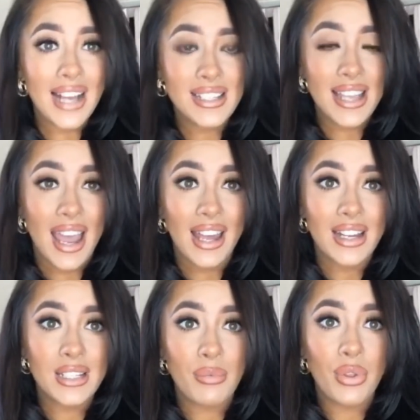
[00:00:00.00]
scan as
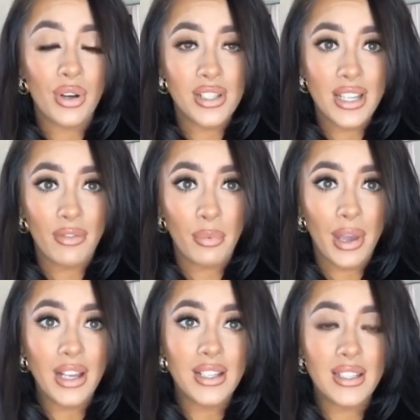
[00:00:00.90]
I'm 37
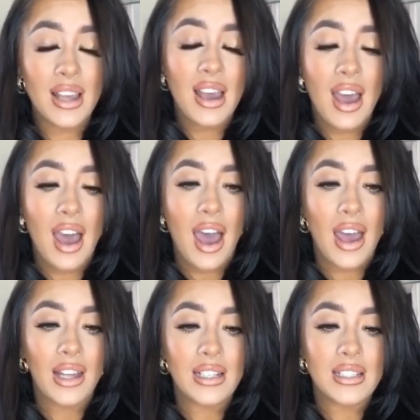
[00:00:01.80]
weeks,
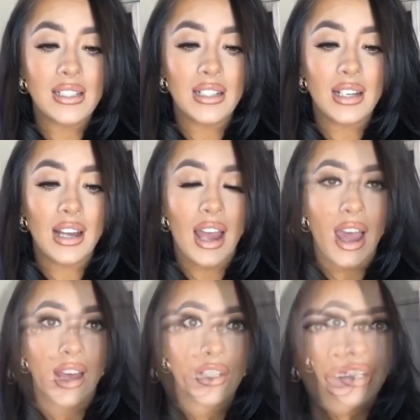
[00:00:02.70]
and
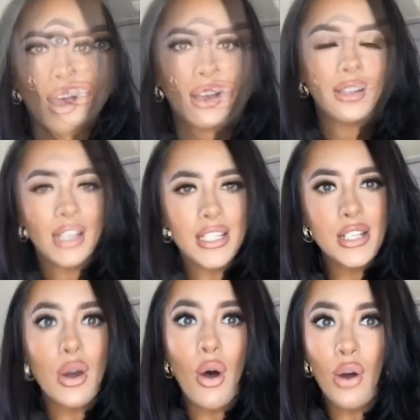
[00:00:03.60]
I'll let you
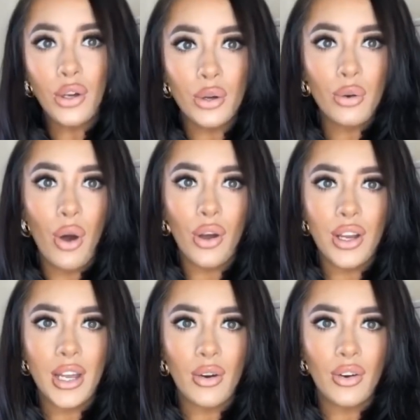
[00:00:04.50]
all know how I
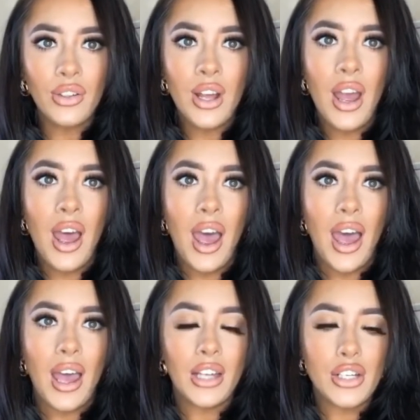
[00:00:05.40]
get on
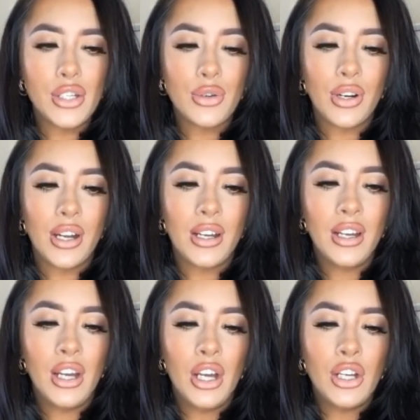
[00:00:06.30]
and just sort of
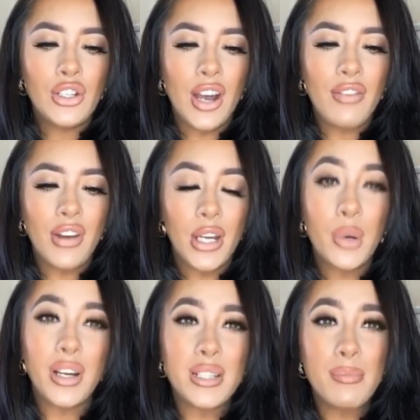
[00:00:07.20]
try video
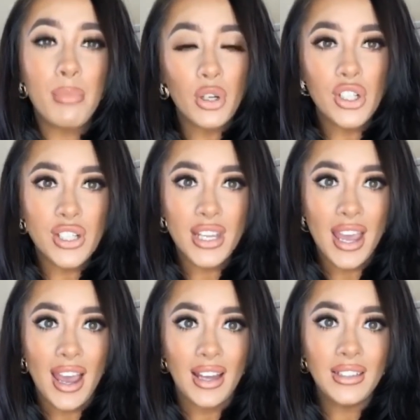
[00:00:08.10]
as much as I
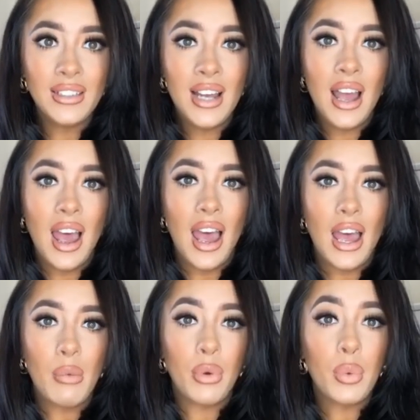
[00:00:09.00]
can
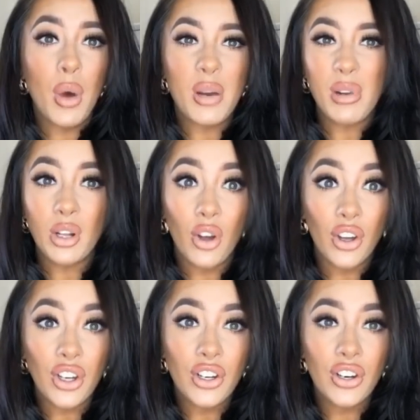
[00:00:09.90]
with what I'm allowed